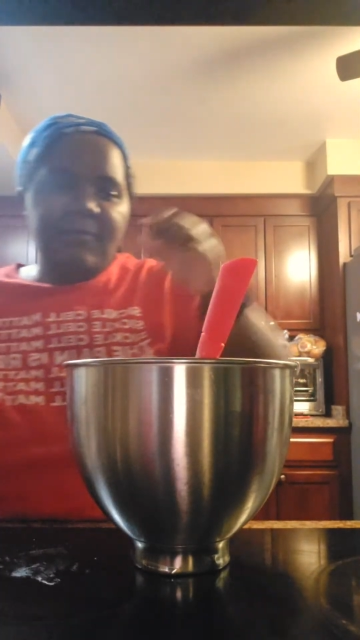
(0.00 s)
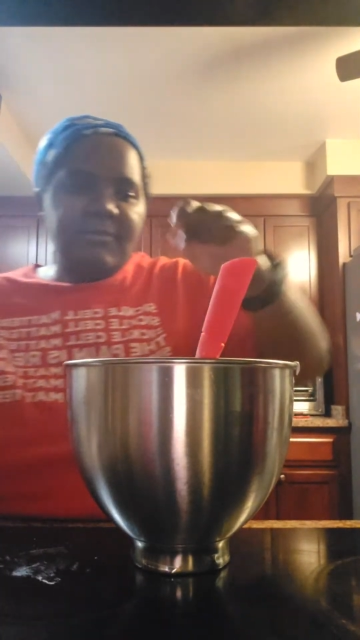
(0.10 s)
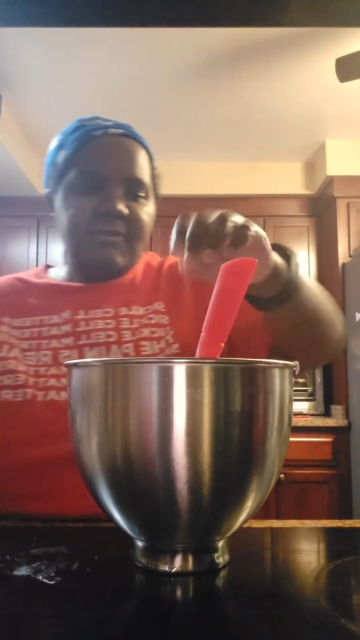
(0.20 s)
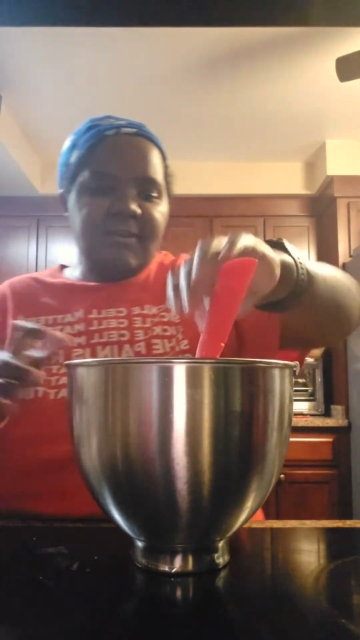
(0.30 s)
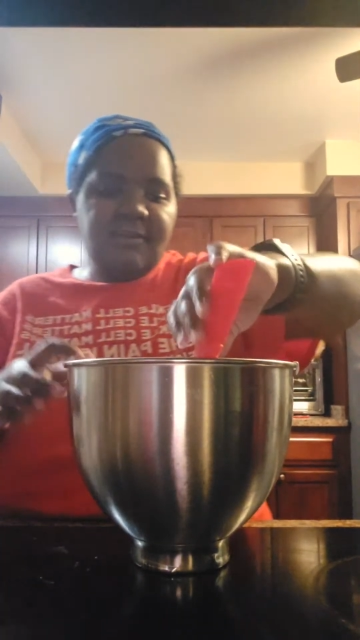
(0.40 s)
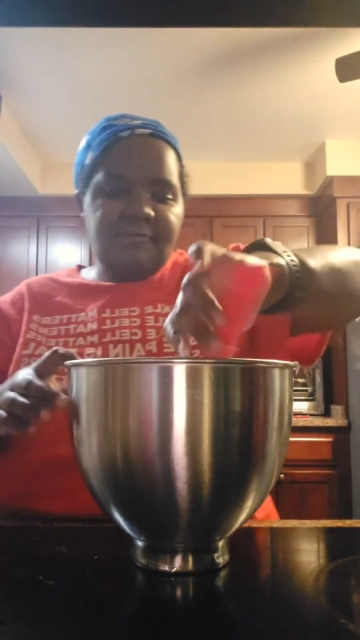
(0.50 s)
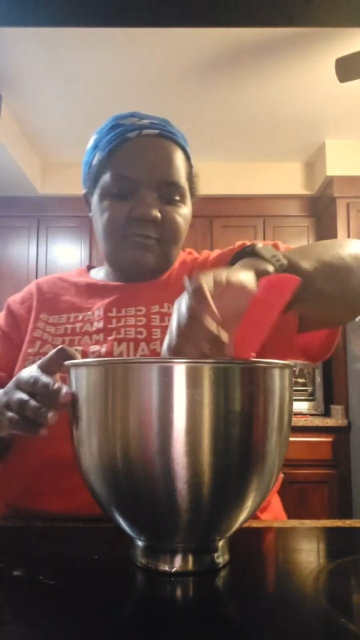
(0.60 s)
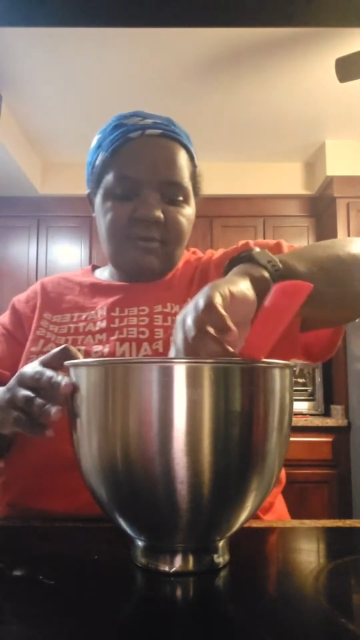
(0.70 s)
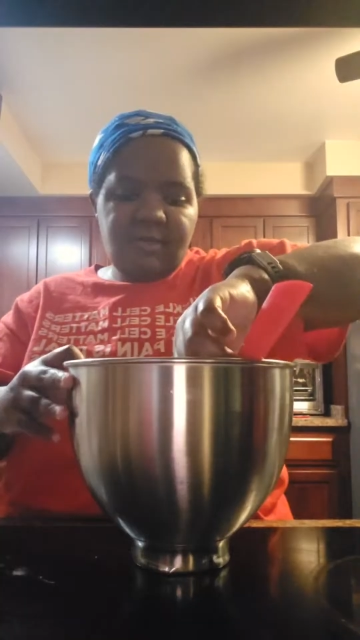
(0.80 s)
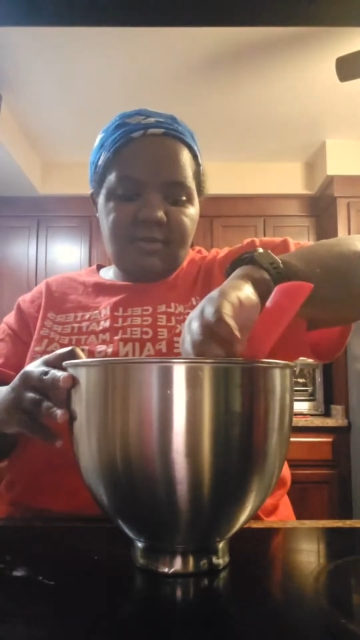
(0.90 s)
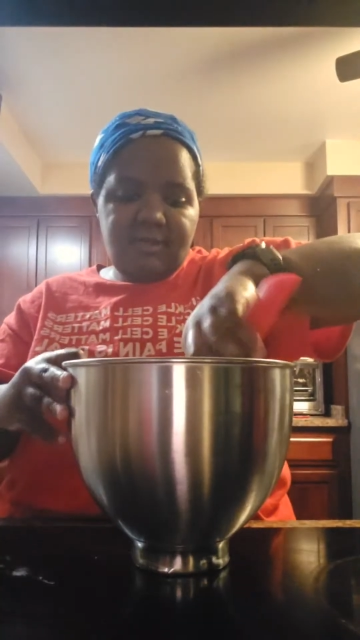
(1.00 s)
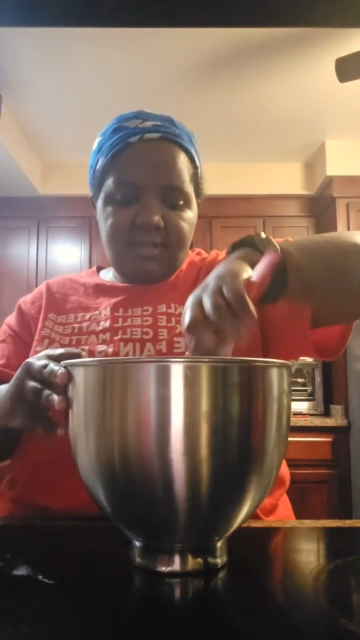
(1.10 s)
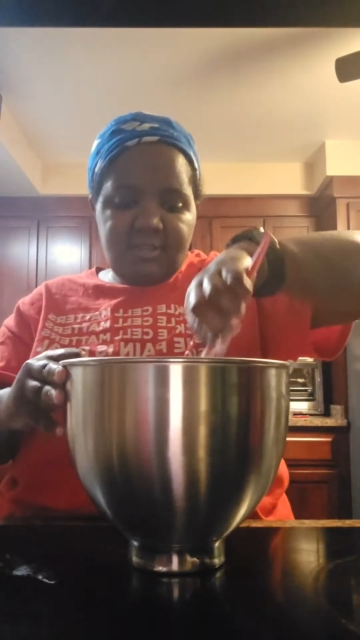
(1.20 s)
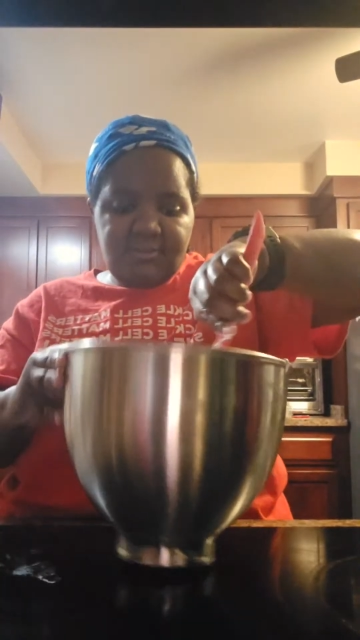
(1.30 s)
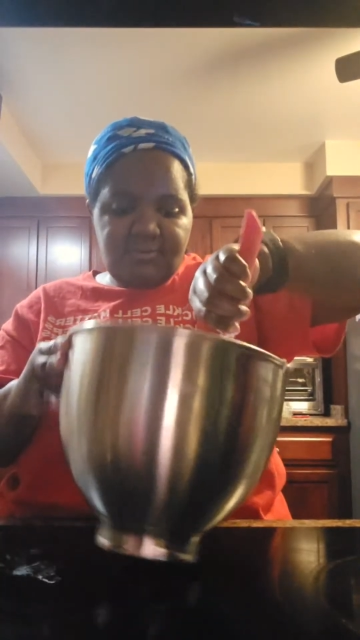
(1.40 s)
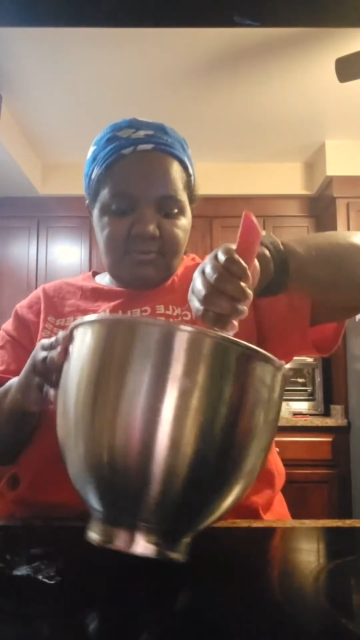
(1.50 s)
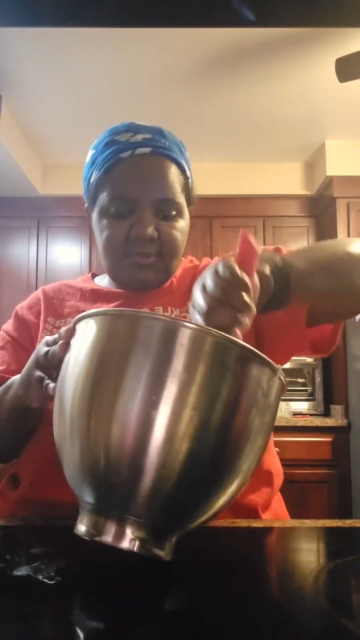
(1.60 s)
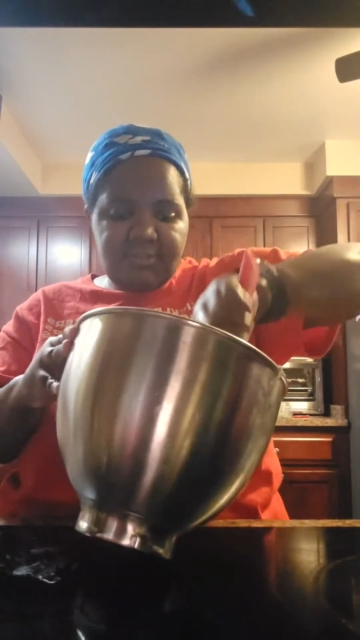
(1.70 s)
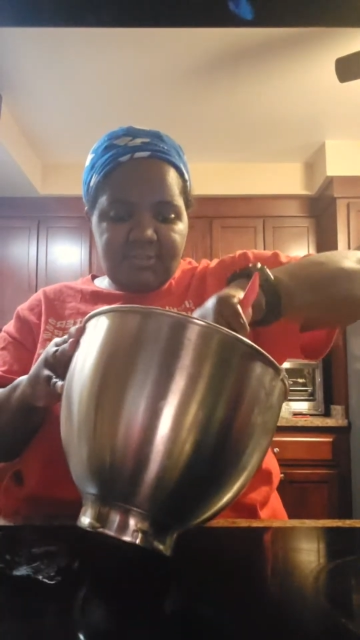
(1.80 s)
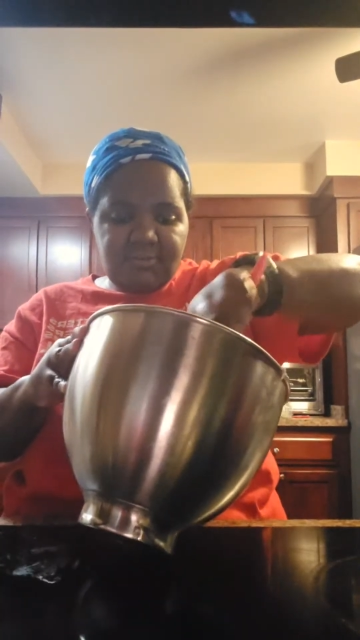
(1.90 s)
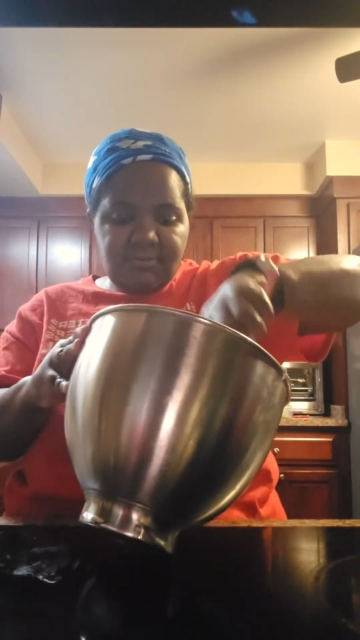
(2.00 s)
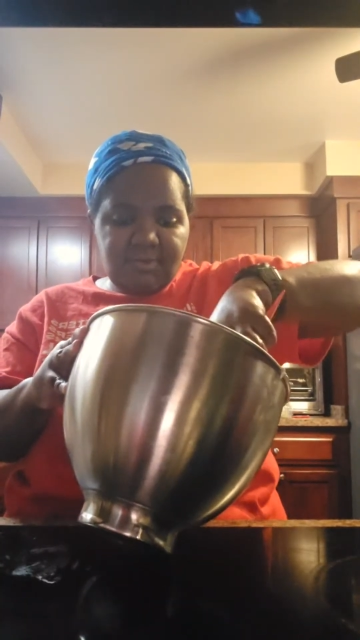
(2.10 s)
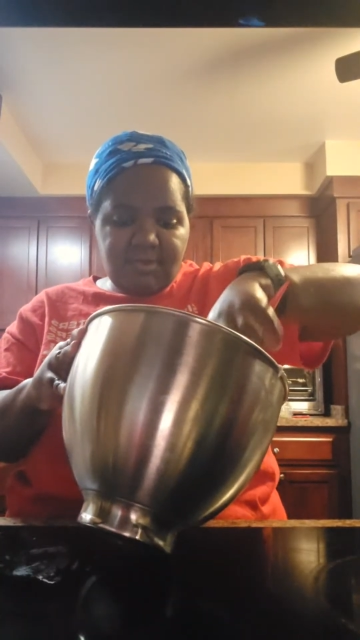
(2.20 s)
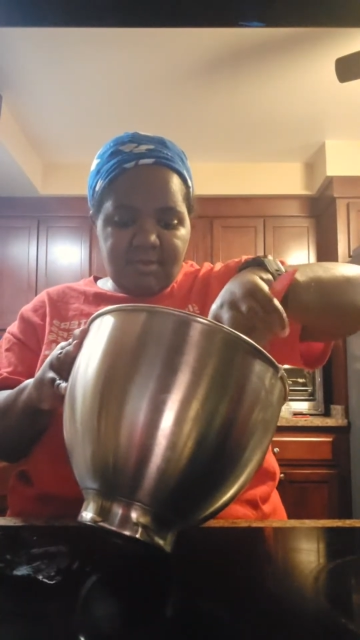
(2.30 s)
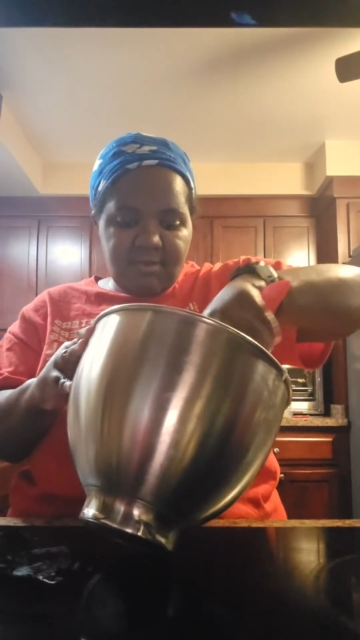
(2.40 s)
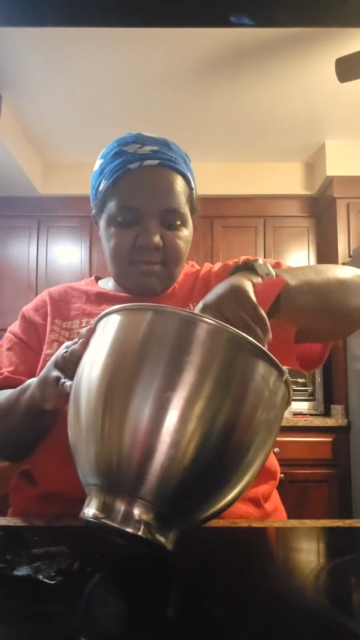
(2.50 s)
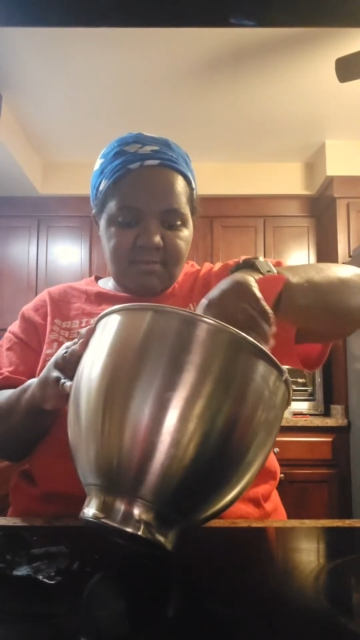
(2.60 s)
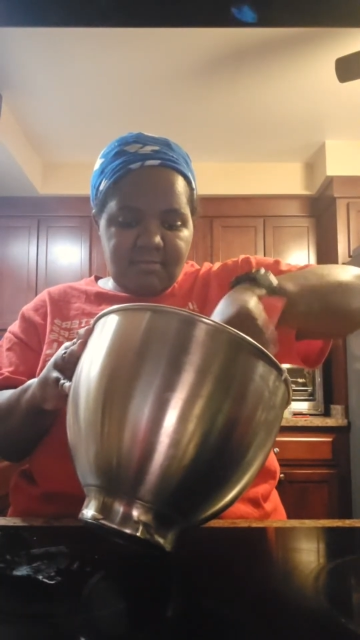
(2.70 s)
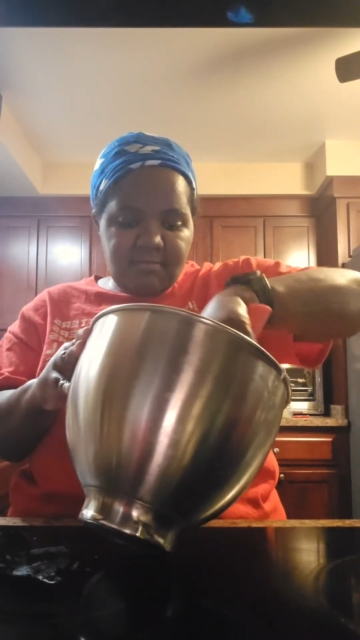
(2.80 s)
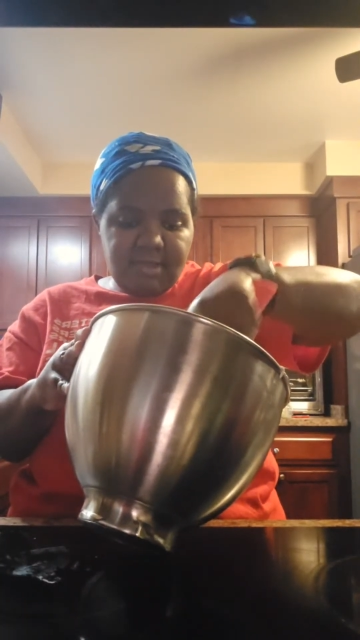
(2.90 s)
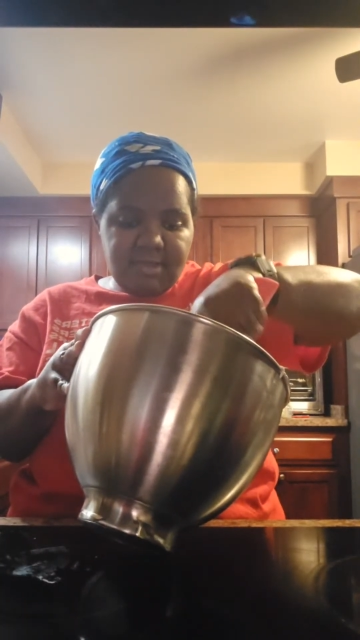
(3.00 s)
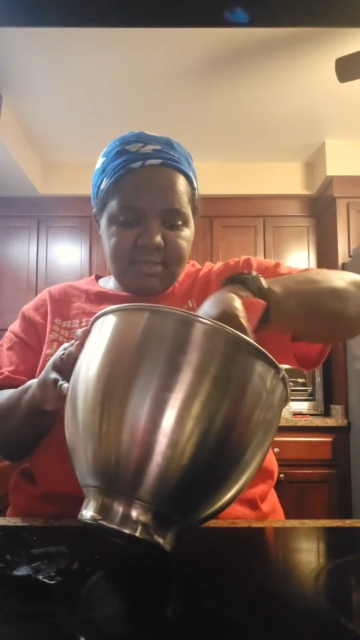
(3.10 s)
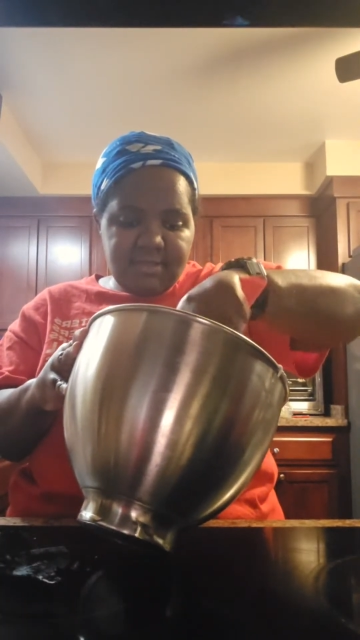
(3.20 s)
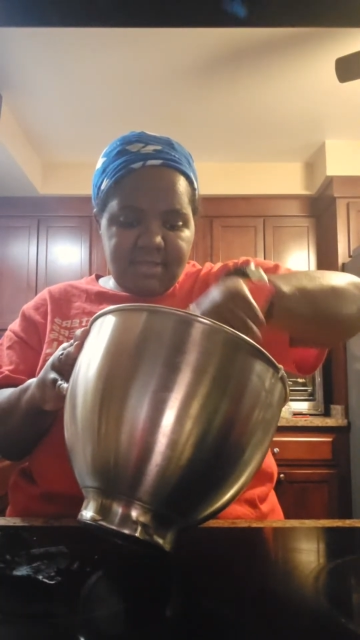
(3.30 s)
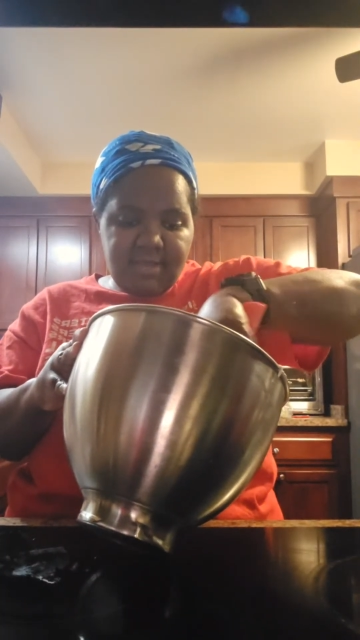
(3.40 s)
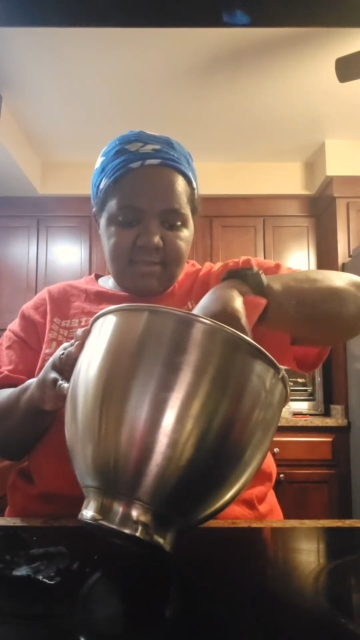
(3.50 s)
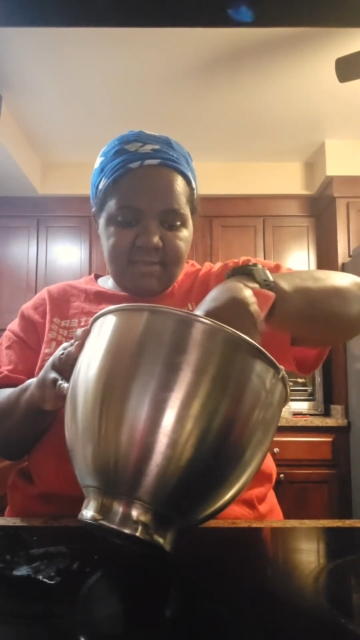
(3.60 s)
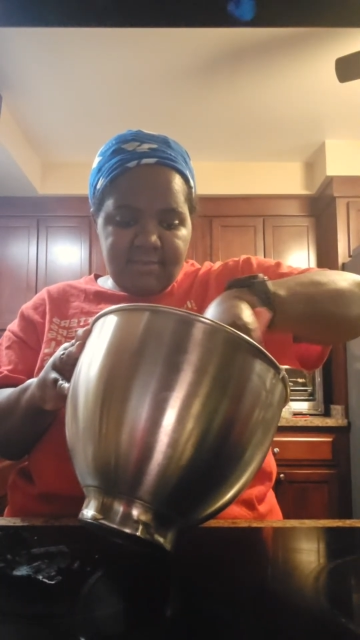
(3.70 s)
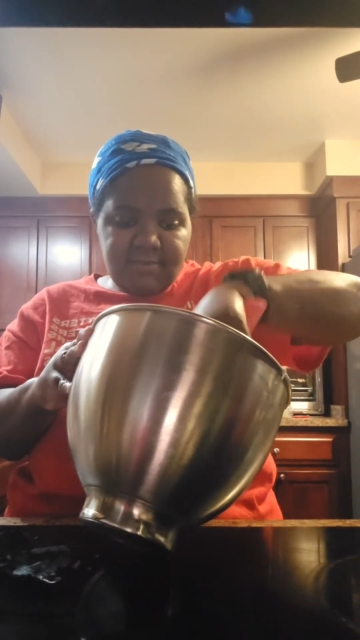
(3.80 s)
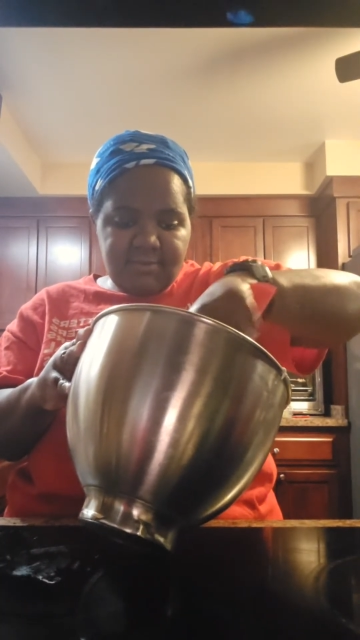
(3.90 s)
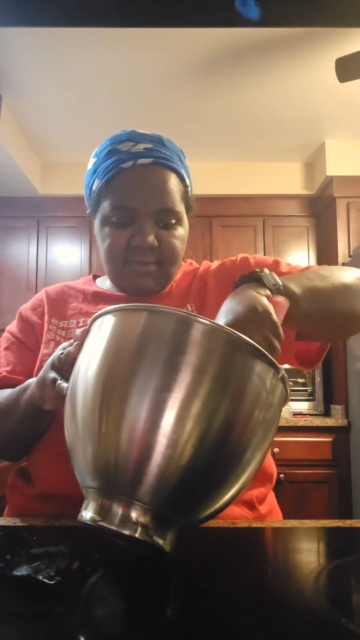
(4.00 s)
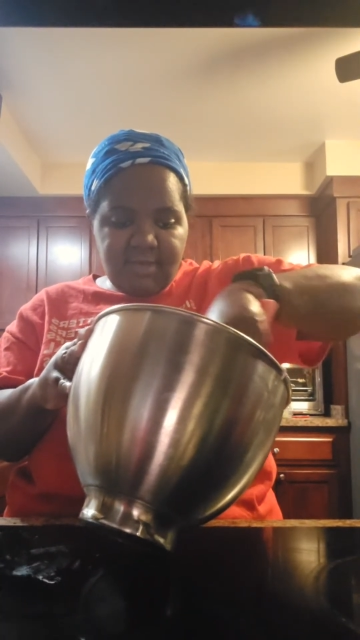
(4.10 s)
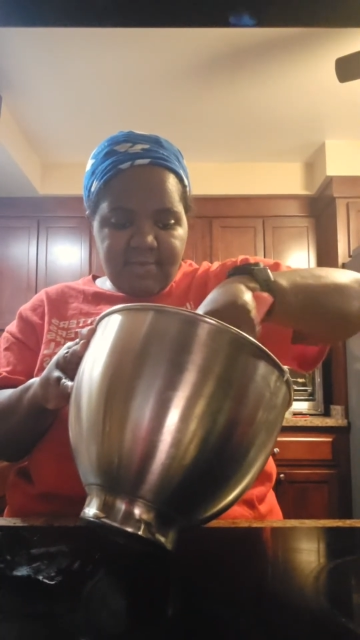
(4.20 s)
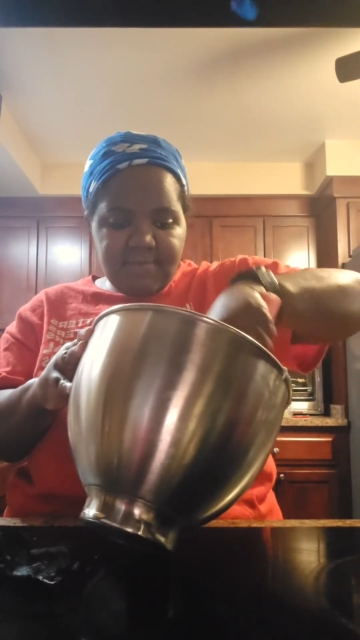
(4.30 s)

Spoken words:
with the food coloring that you want to mix and see what you get.